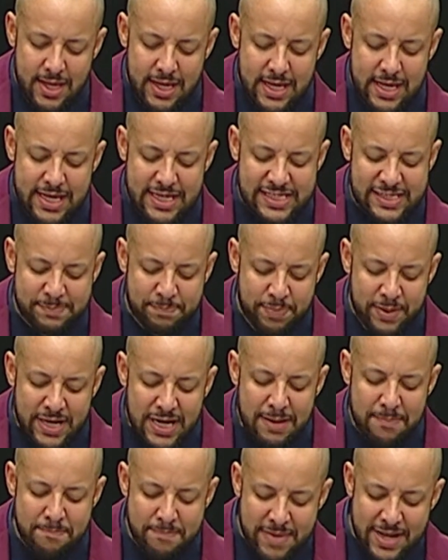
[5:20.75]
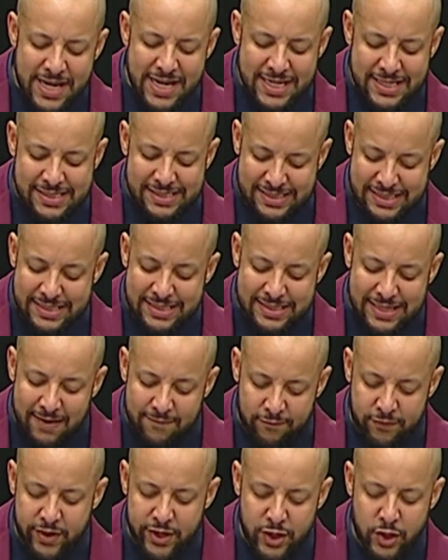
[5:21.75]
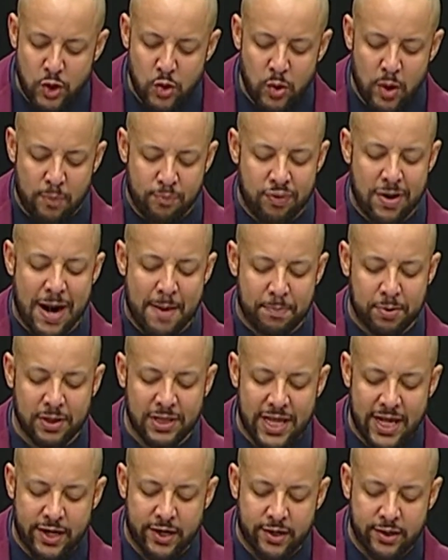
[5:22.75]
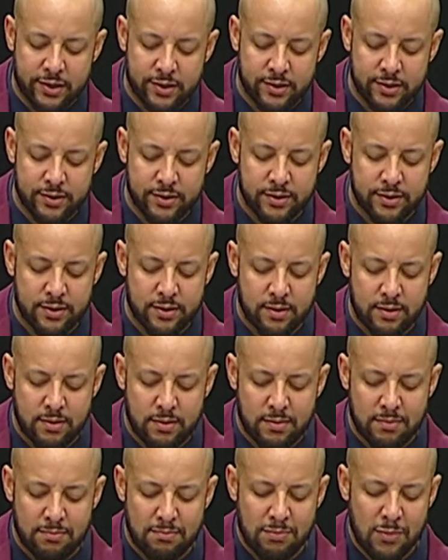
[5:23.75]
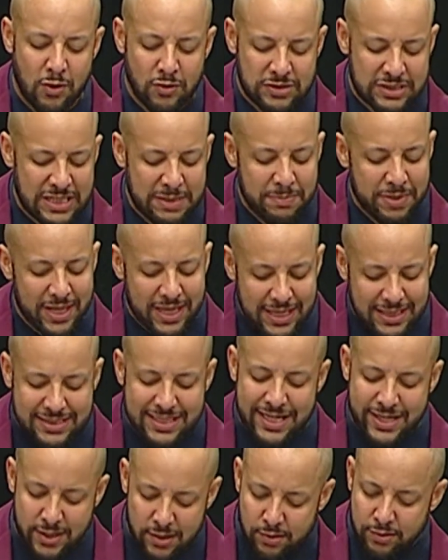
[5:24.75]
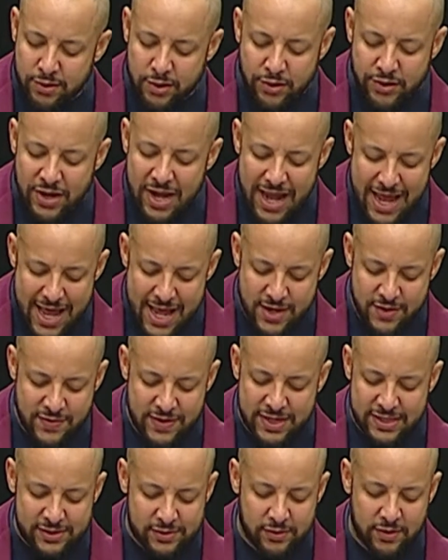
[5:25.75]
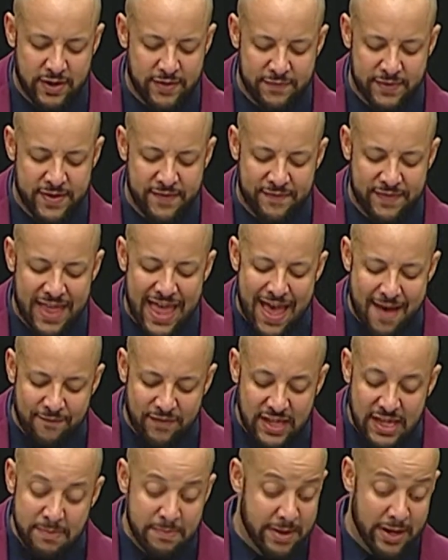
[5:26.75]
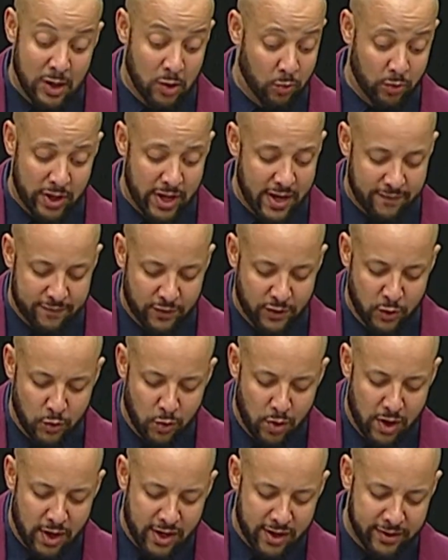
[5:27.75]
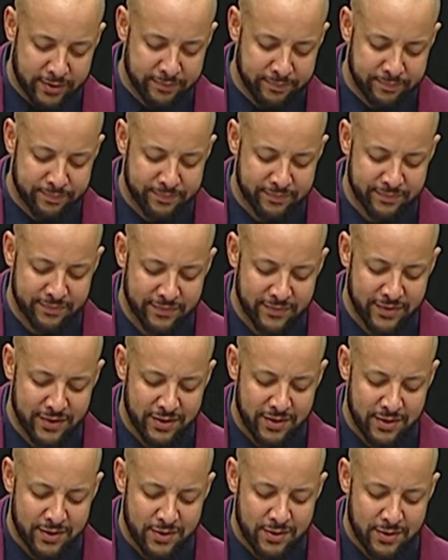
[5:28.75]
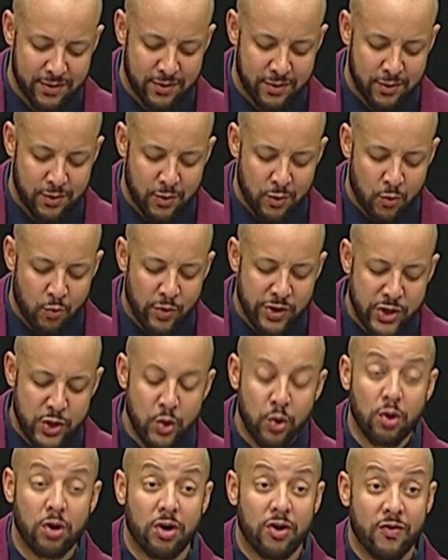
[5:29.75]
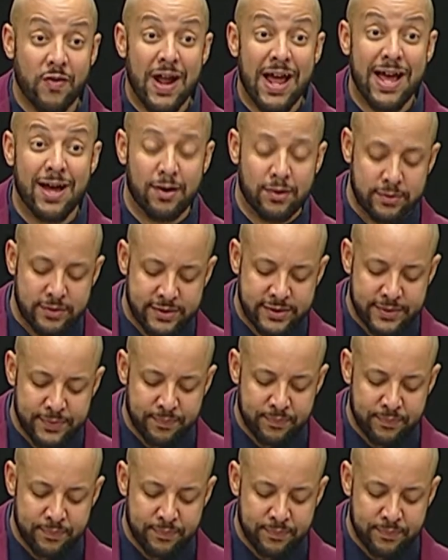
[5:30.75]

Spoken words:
It's been a minute since I've written you a proper letter, mostly because I don't know your address or even if they have email wherever you are. When you were around,